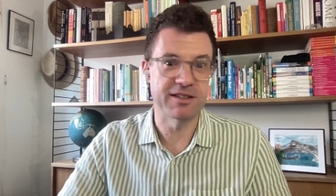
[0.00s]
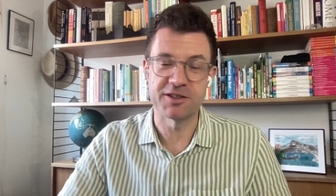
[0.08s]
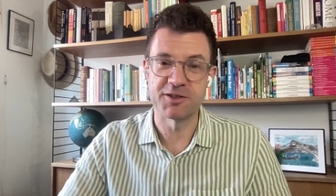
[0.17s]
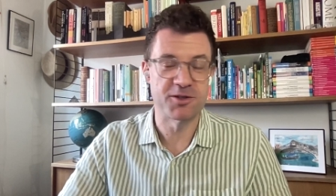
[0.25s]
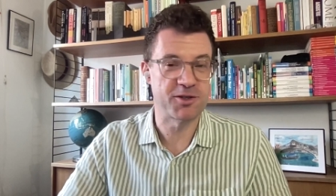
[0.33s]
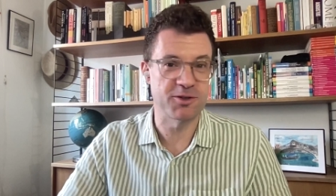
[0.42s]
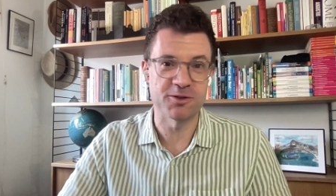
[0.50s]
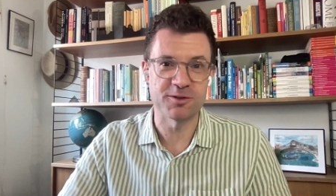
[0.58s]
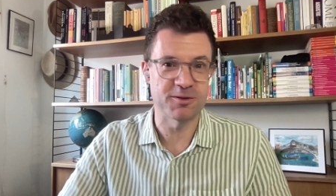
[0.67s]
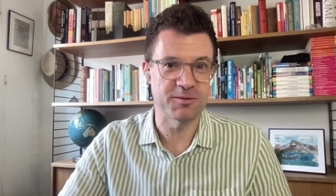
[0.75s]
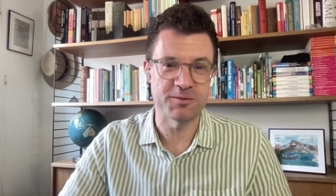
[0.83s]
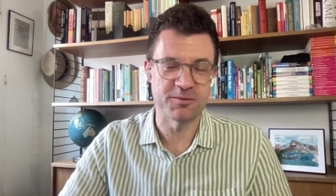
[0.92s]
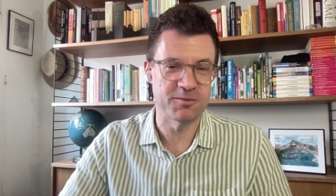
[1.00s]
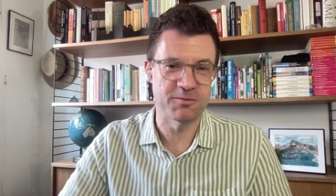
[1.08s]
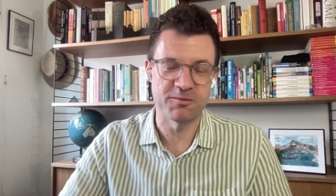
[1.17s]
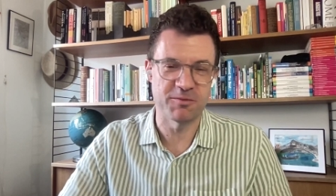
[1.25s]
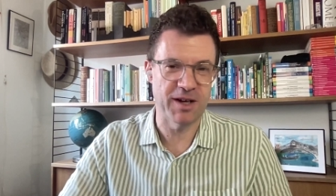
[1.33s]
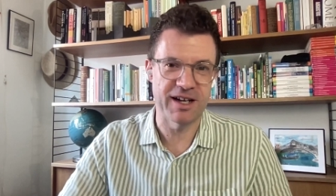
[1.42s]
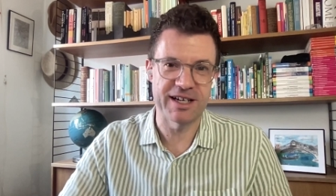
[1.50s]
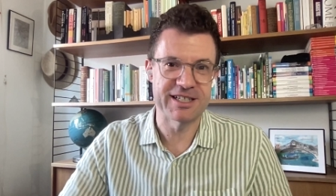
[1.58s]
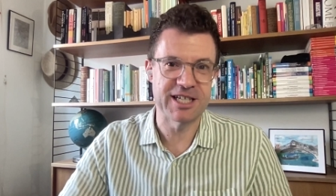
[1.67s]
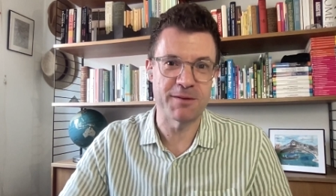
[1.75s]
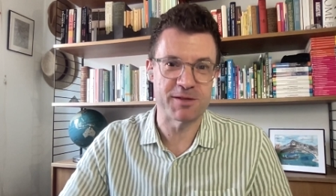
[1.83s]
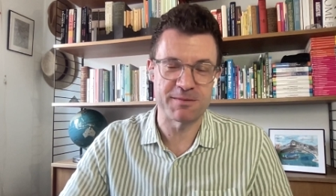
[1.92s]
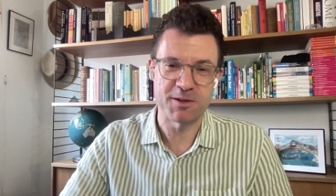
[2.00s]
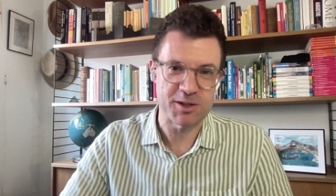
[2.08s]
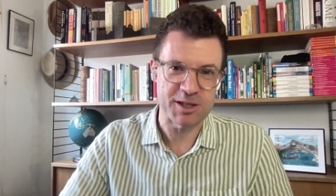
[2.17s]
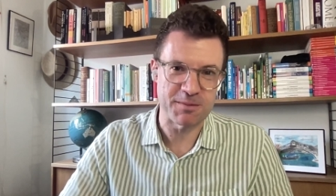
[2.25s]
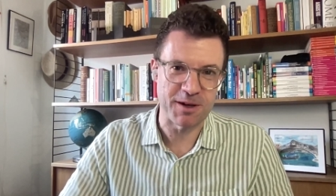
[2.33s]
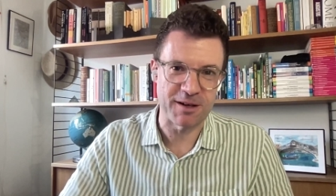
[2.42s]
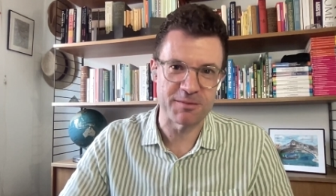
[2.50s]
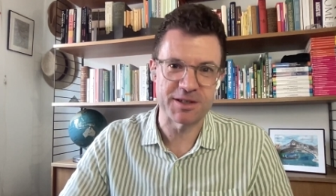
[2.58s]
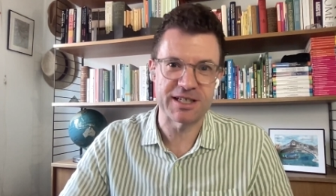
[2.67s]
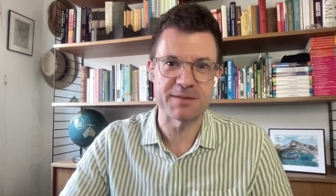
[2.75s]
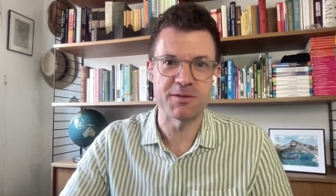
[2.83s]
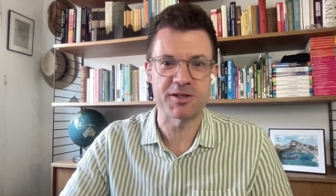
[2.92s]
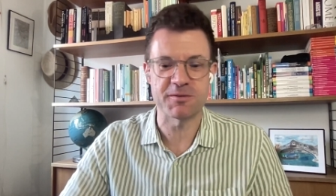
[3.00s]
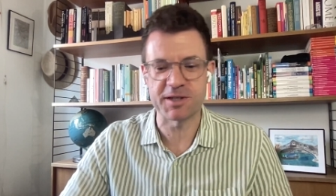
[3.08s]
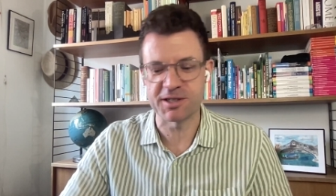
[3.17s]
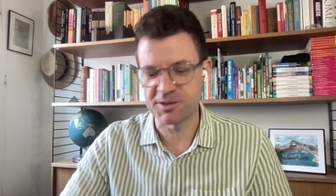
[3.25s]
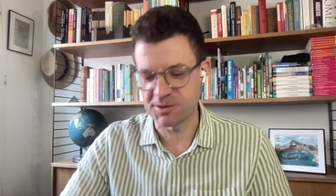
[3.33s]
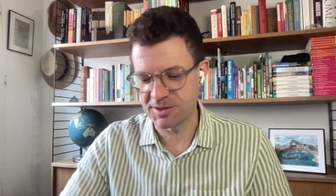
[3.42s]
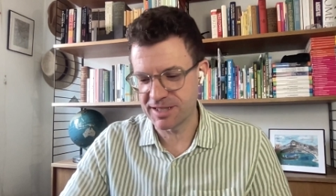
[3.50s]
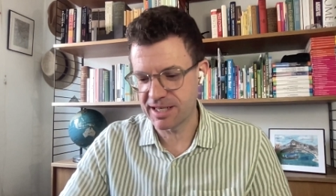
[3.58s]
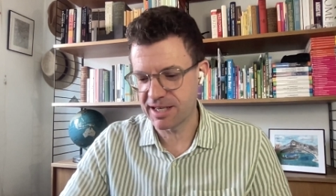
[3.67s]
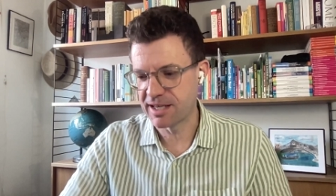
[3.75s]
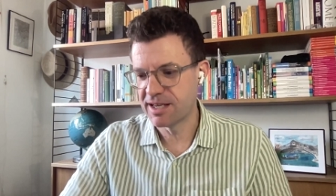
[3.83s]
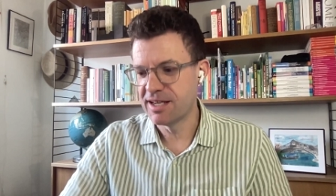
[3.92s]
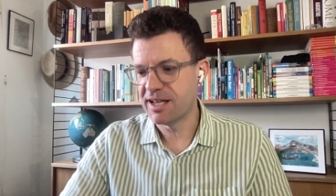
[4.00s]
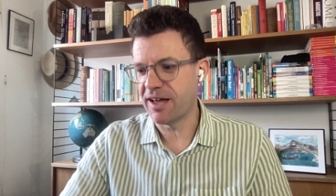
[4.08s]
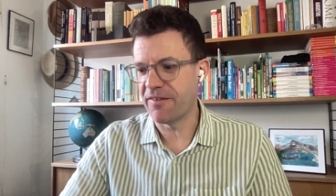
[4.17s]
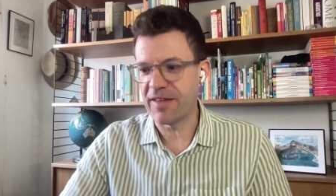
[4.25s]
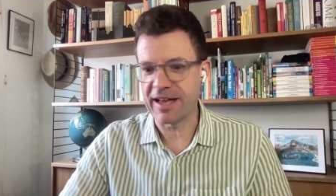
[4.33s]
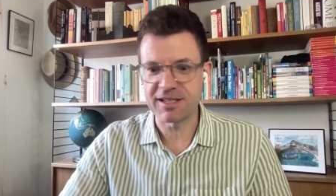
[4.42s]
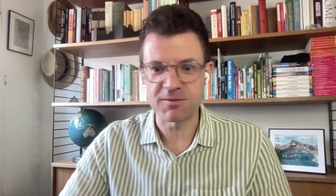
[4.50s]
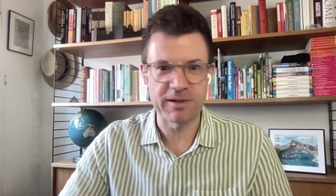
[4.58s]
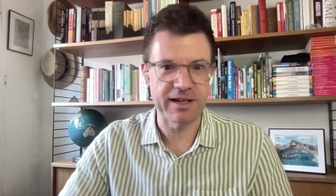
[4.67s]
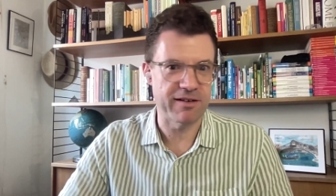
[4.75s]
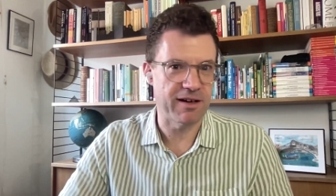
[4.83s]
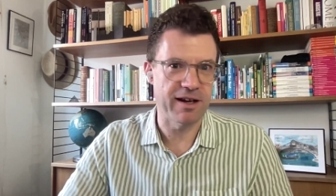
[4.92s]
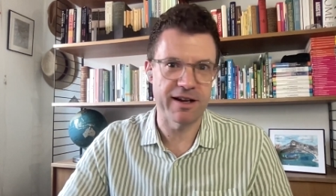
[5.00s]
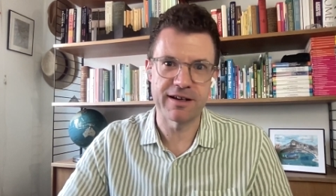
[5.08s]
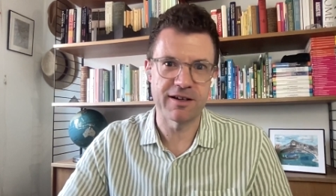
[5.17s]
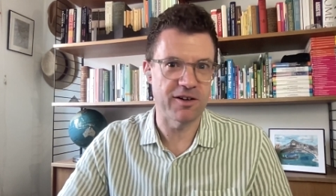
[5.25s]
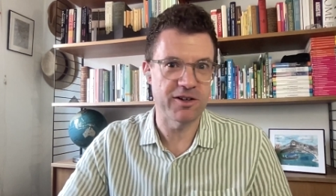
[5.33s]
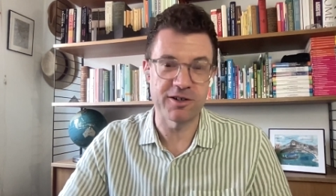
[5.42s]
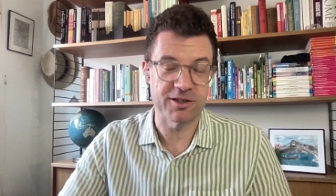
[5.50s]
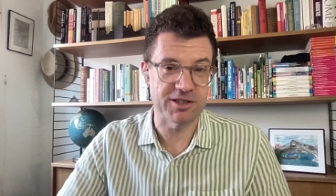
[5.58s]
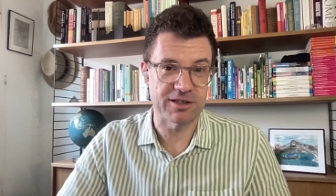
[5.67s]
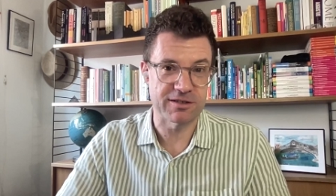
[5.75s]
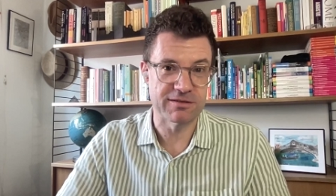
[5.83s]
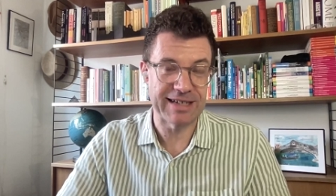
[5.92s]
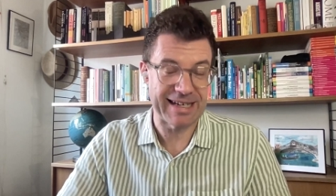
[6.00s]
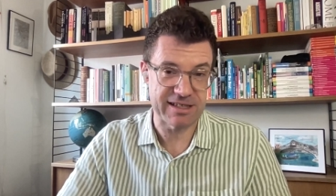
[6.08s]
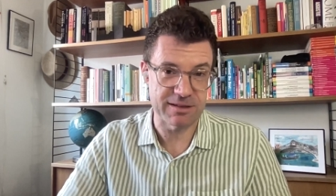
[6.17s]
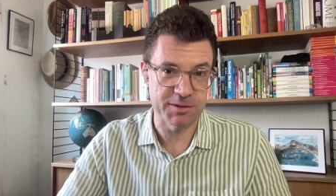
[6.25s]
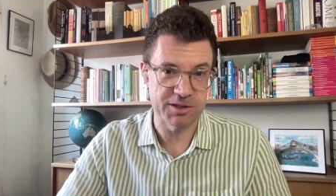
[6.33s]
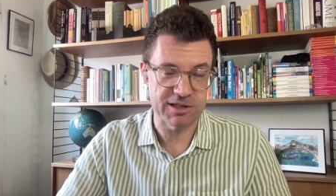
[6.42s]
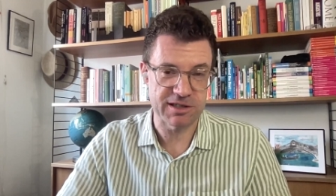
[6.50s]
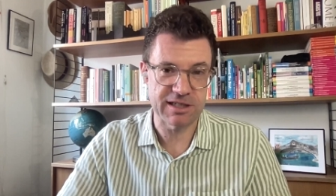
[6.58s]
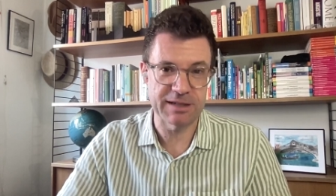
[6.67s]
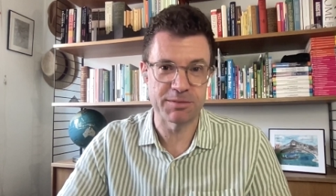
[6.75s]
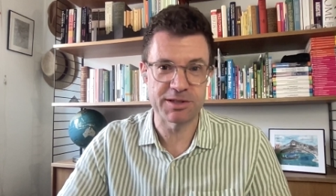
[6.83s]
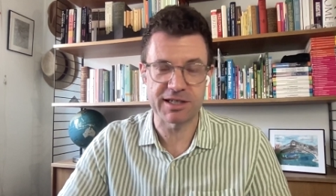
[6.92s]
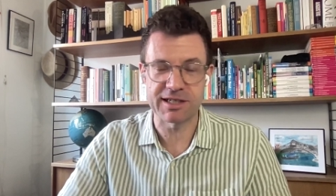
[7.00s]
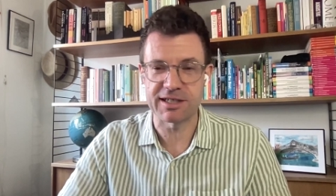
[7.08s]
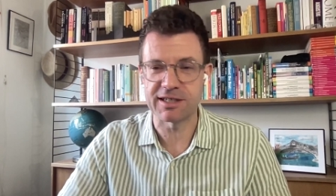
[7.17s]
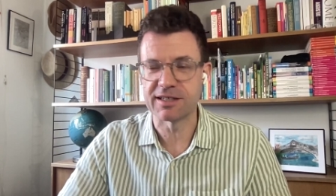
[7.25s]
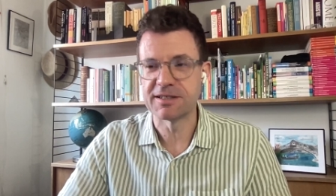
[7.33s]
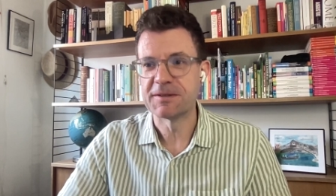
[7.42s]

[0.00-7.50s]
good school in terms of the music department and the music we could do there, and that's where I got hooked on classical music in particular.